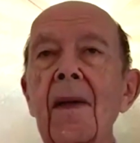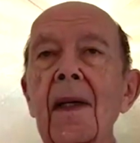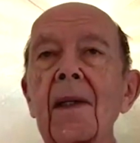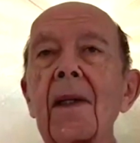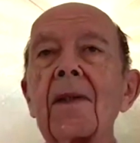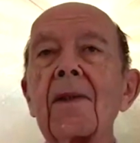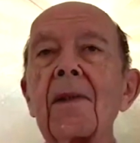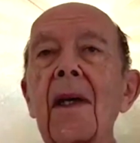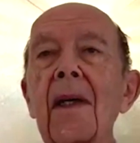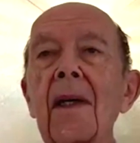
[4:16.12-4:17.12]
Nicolas
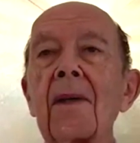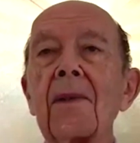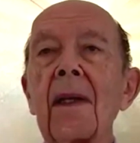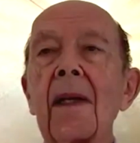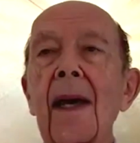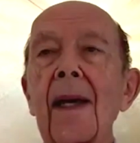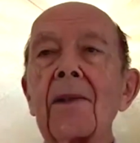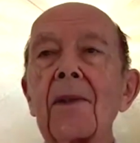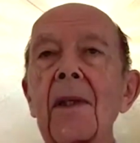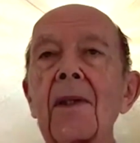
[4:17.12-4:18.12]
is an
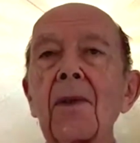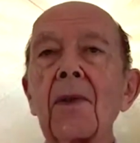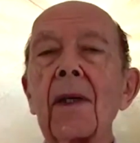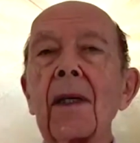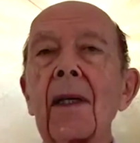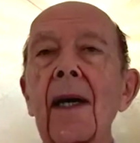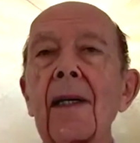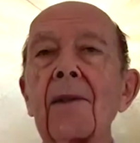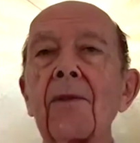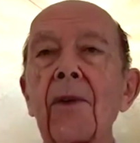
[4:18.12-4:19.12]
excellent tour
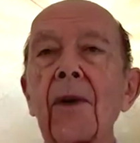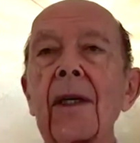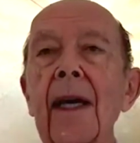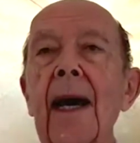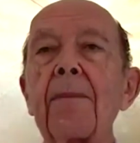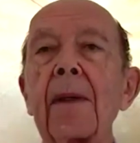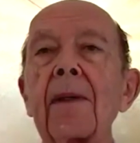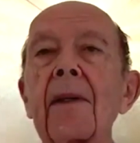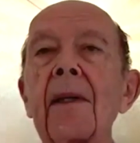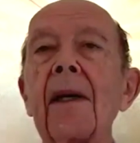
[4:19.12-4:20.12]
guide for capital